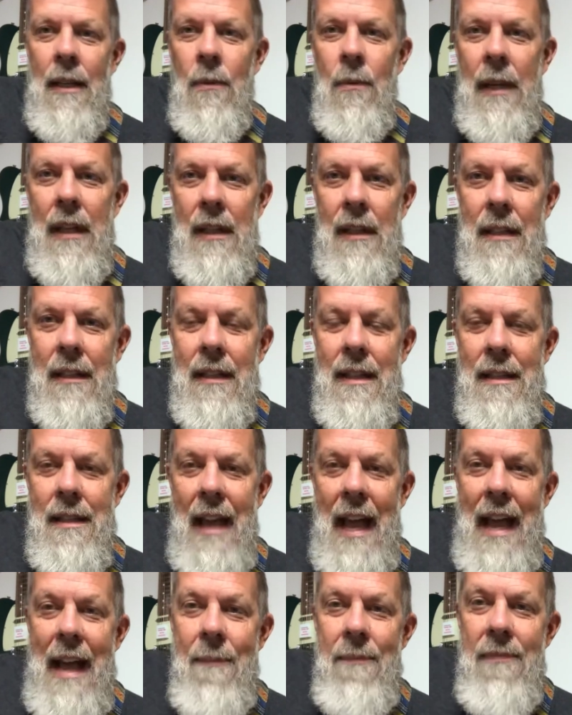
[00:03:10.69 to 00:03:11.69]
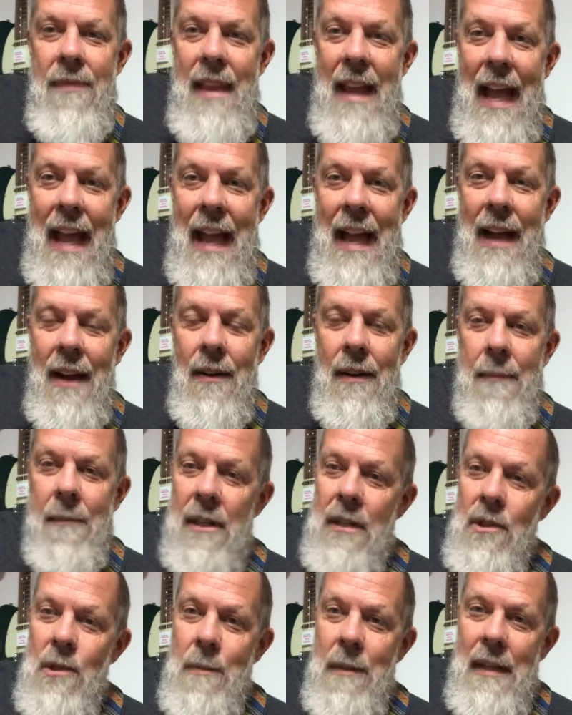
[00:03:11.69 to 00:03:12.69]
We looked at that. Now I'm
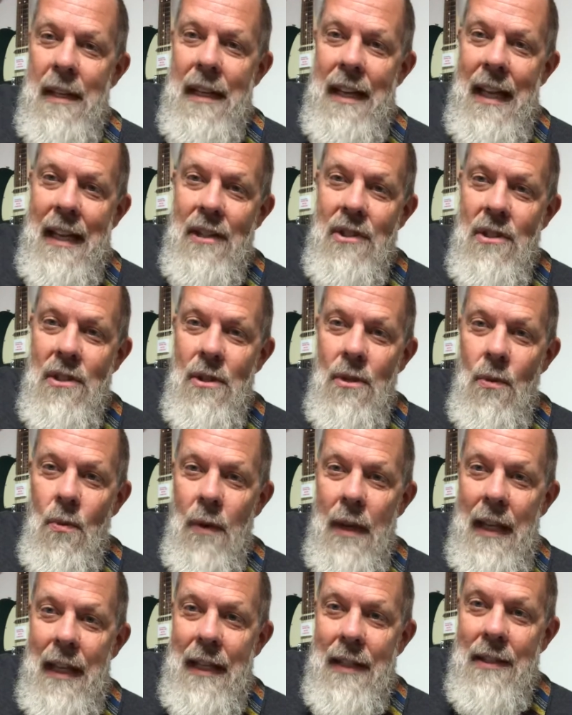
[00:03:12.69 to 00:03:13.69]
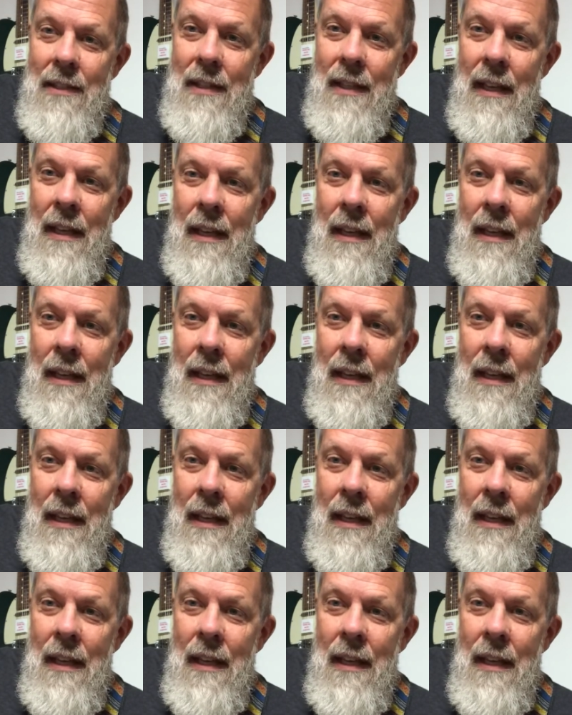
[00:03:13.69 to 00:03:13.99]
going to spend the next 2 weeks